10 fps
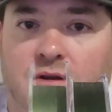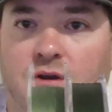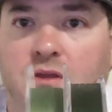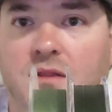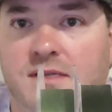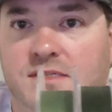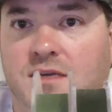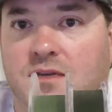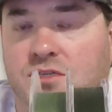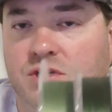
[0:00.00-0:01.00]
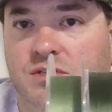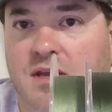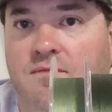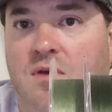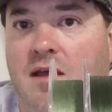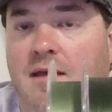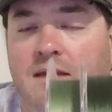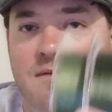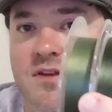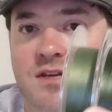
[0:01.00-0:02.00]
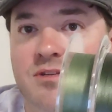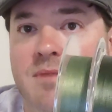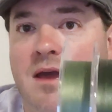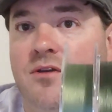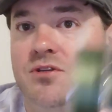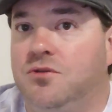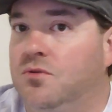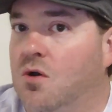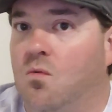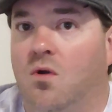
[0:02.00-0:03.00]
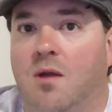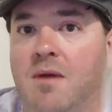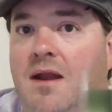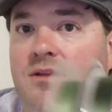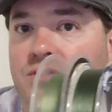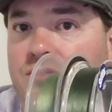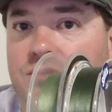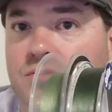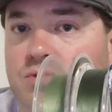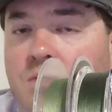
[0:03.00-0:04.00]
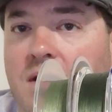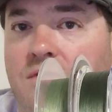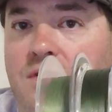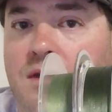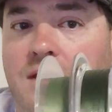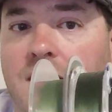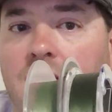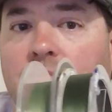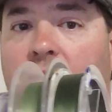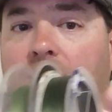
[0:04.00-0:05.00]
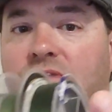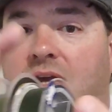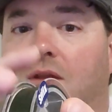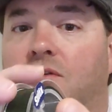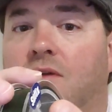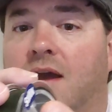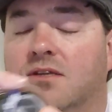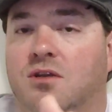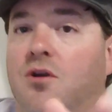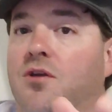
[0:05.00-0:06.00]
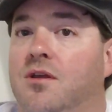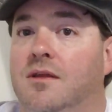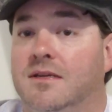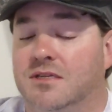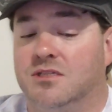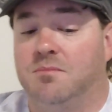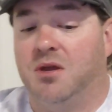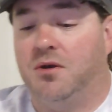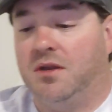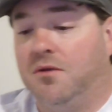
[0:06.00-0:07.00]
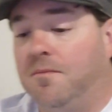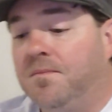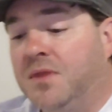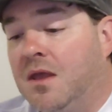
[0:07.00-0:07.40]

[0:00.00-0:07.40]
Hercules does, just FYI. If it doesn't matter to you, don't worry about it. Just use whatever you can get. But I'm telling you guys, the Hercules is the better deal.